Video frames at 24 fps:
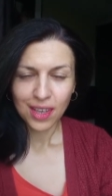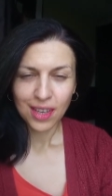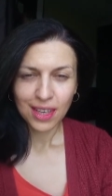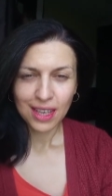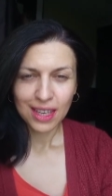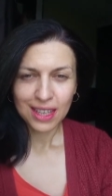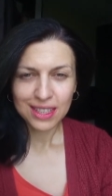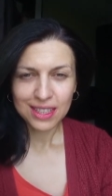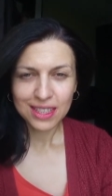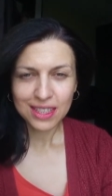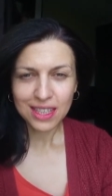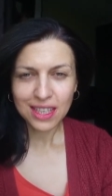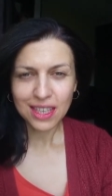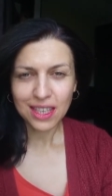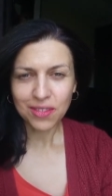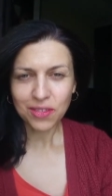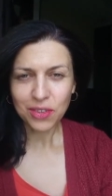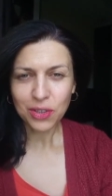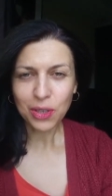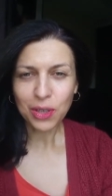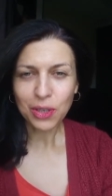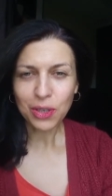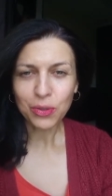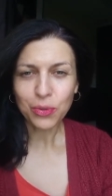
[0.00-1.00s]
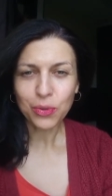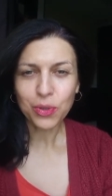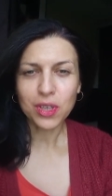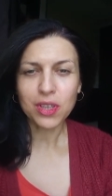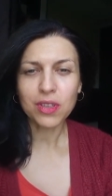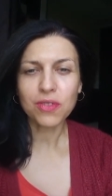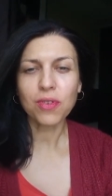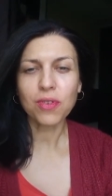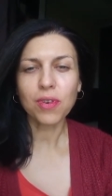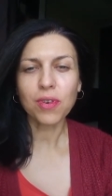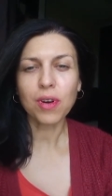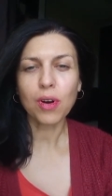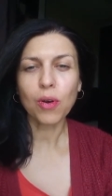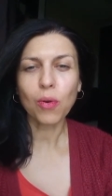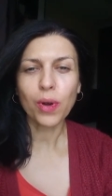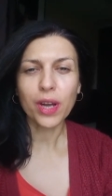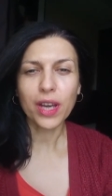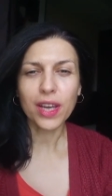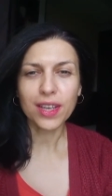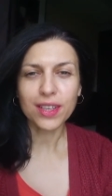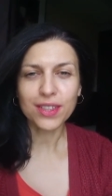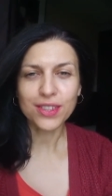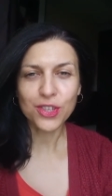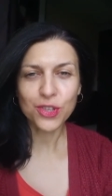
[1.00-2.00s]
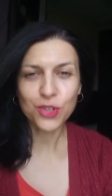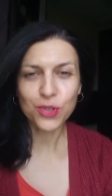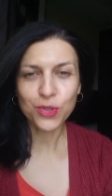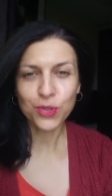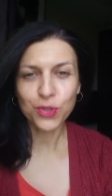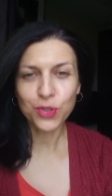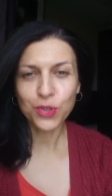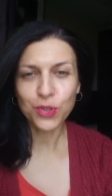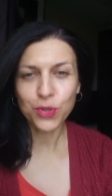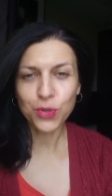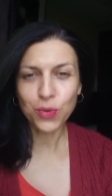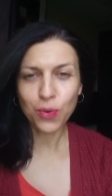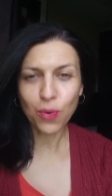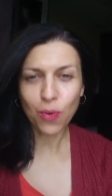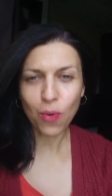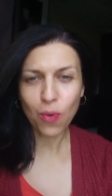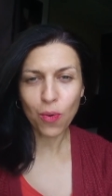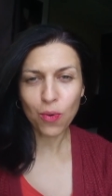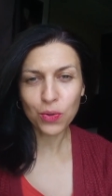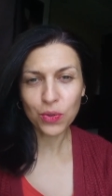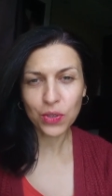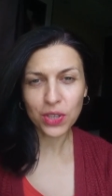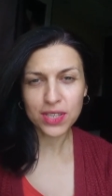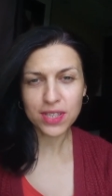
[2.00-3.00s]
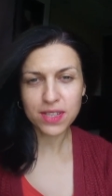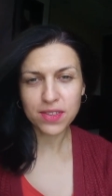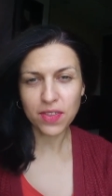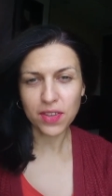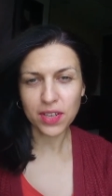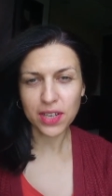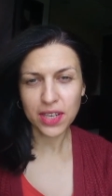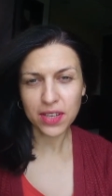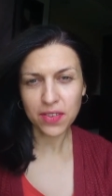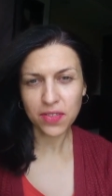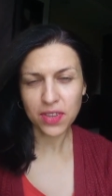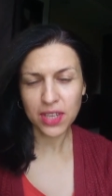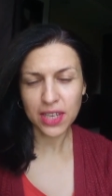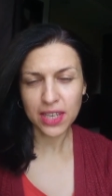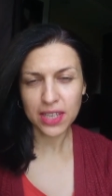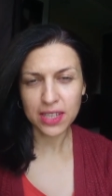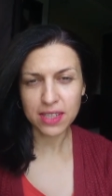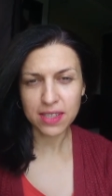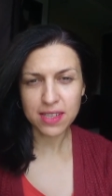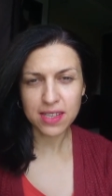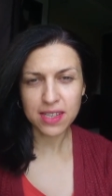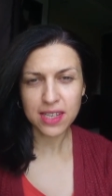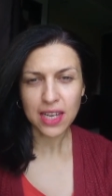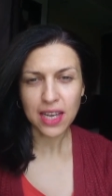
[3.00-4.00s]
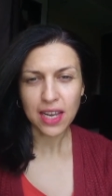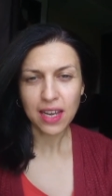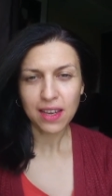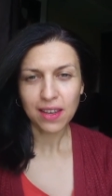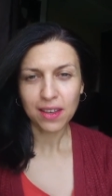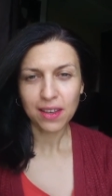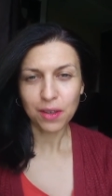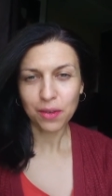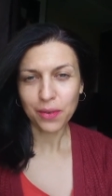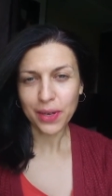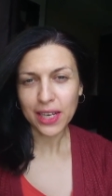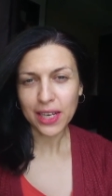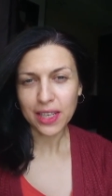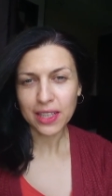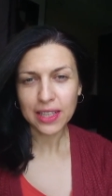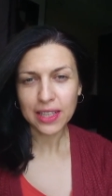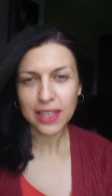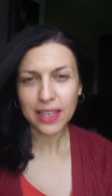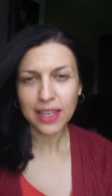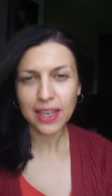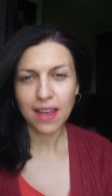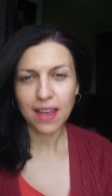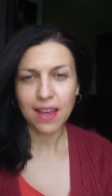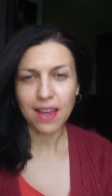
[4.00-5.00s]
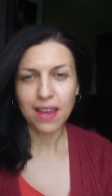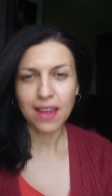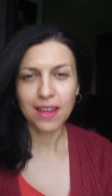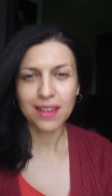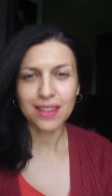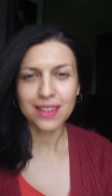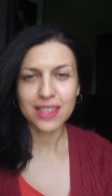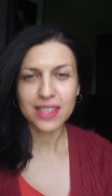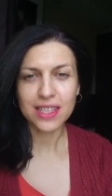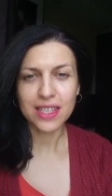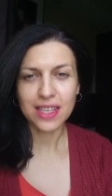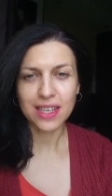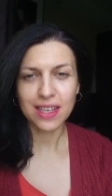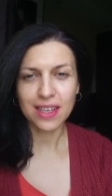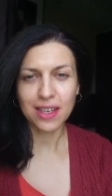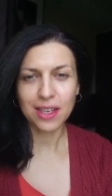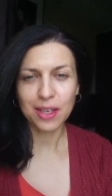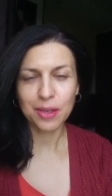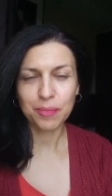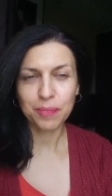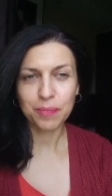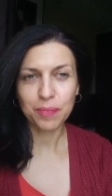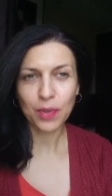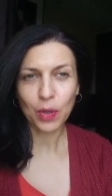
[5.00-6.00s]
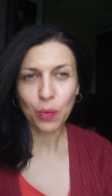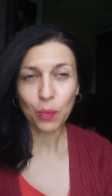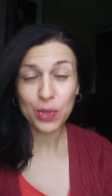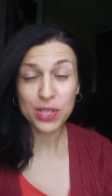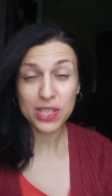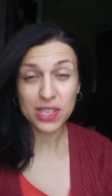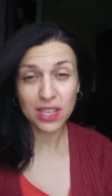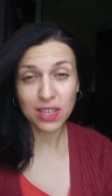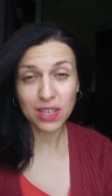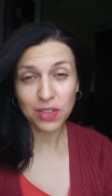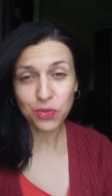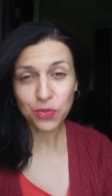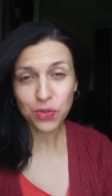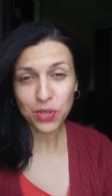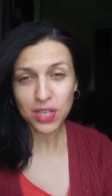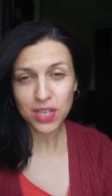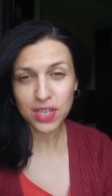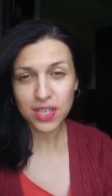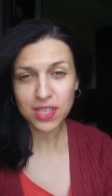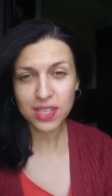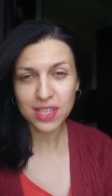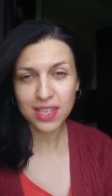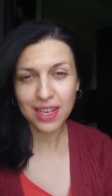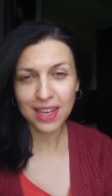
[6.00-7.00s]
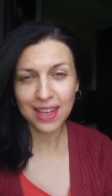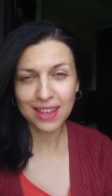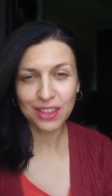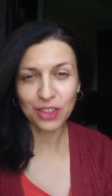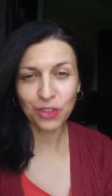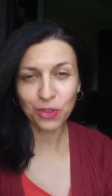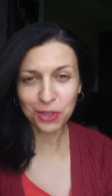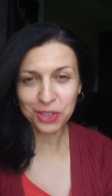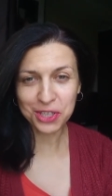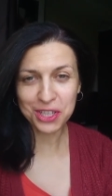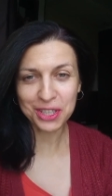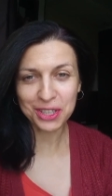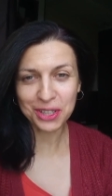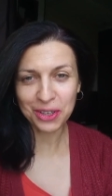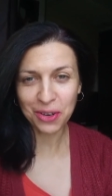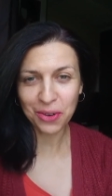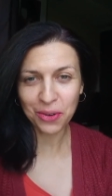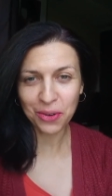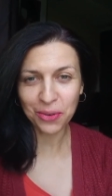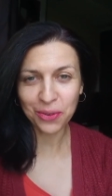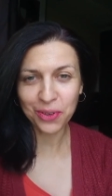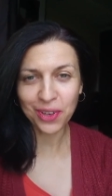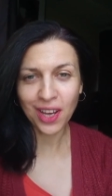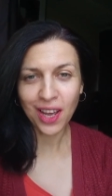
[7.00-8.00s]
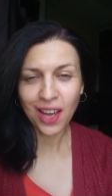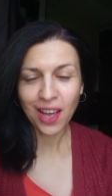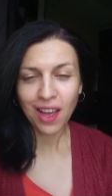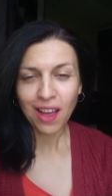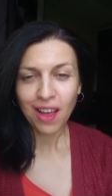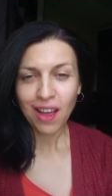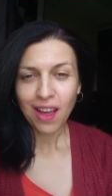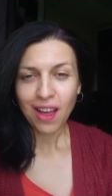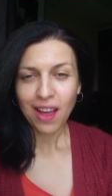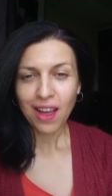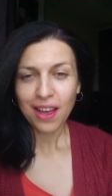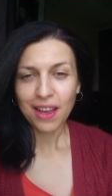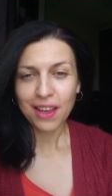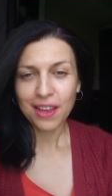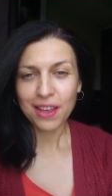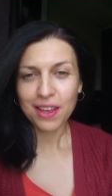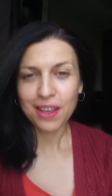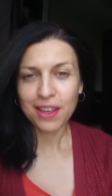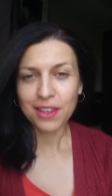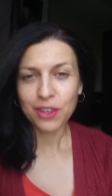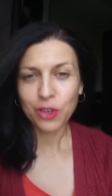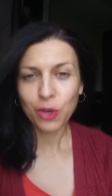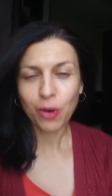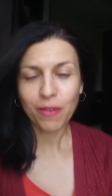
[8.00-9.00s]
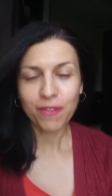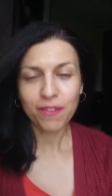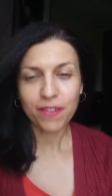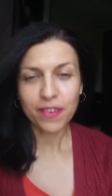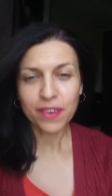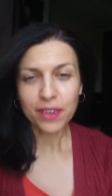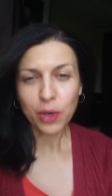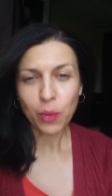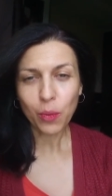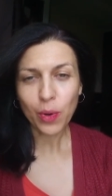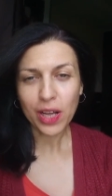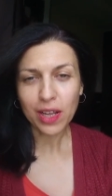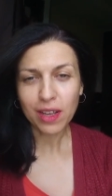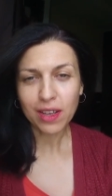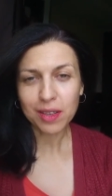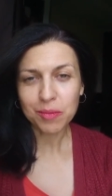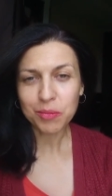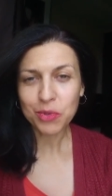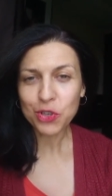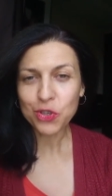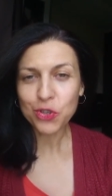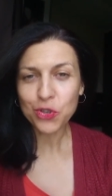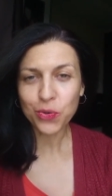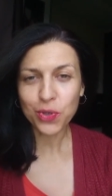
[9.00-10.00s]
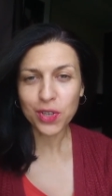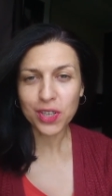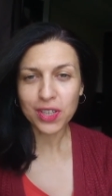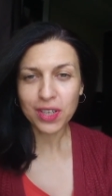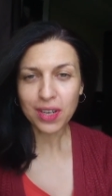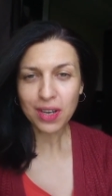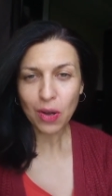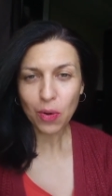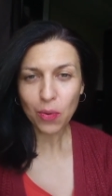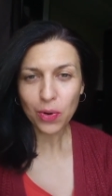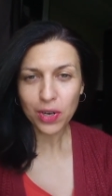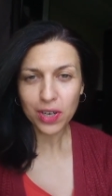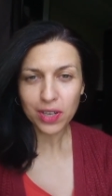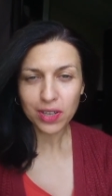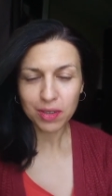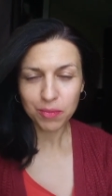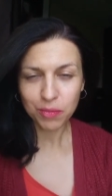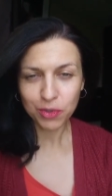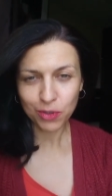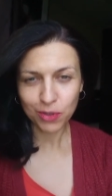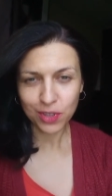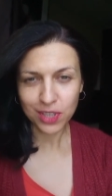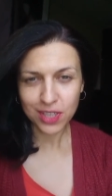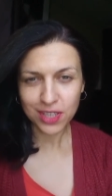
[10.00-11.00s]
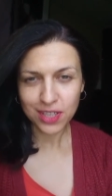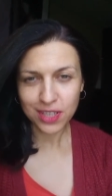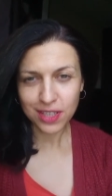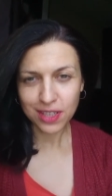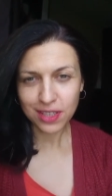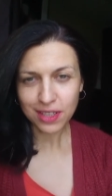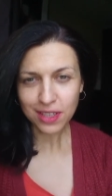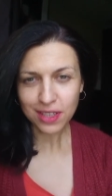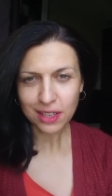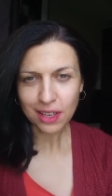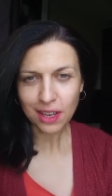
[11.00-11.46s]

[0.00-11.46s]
And if you are looking for a way to do all these things correctly and with interest and not alone, you are very welcome to join our community,